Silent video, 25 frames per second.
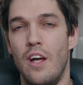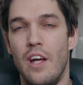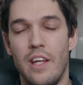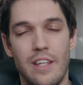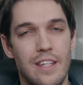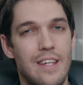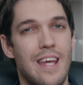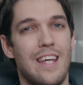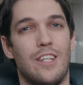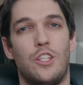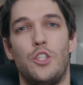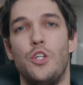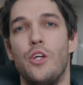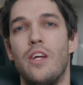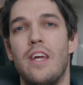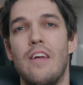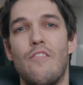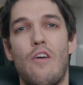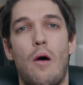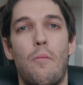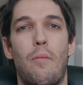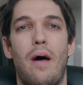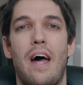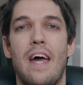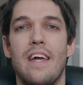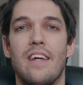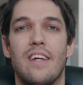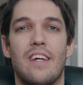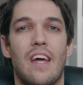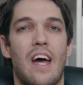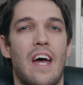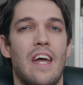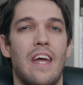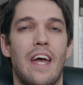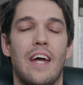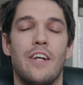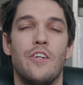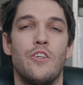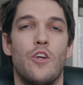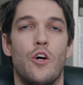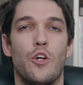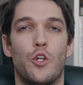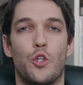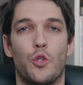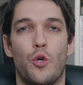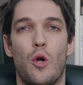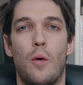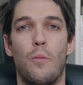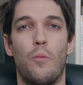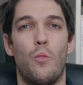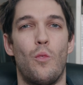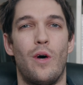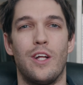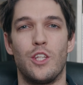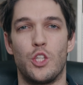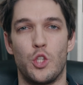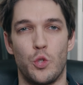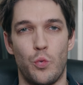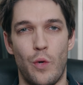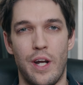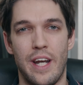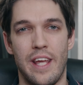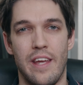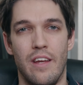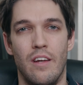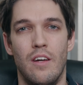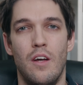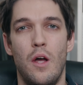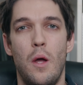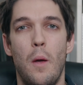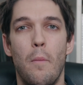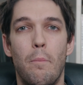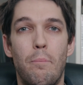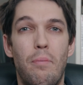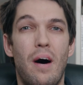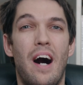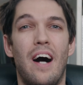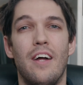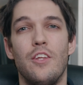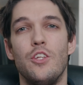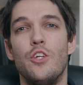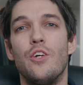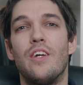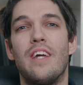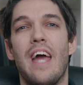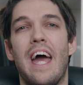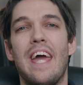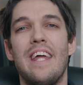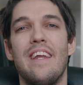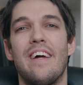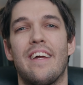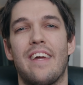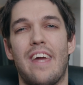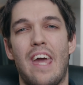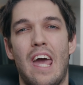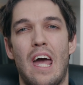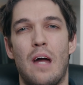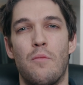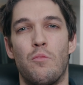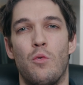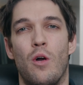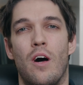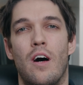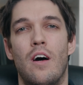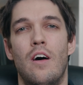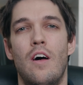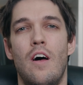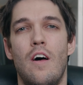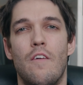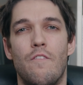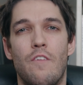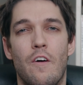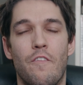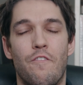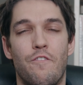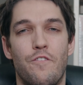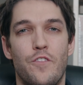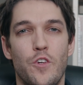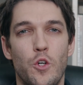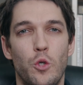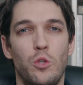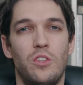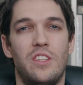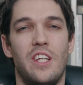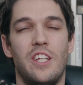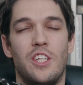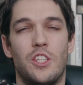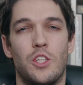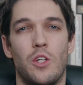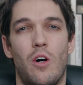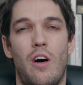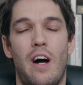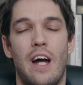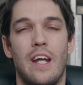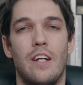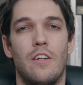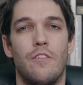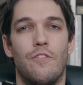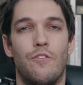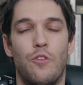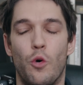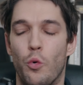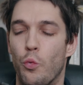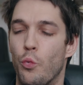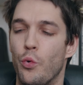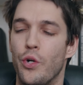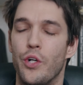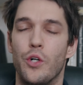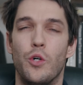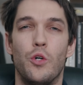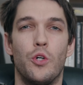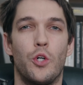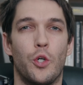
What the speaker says: Yes, you give up 8K and no crop 120, but you gain a camera that feels designed for real